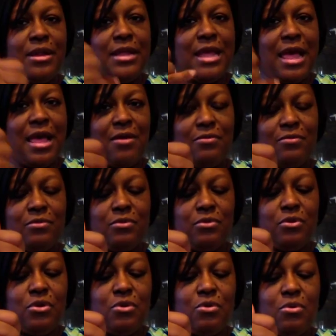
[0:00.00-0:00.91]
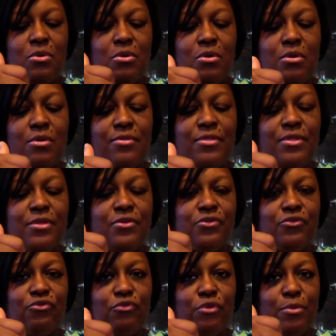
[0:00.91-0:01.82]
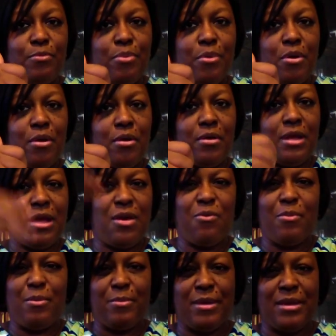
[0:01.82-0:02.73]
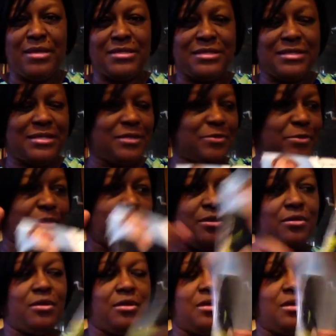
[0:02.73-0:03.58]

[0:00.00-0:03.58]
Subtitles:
the out, you know, on the trim part. I hope I'm making sense, but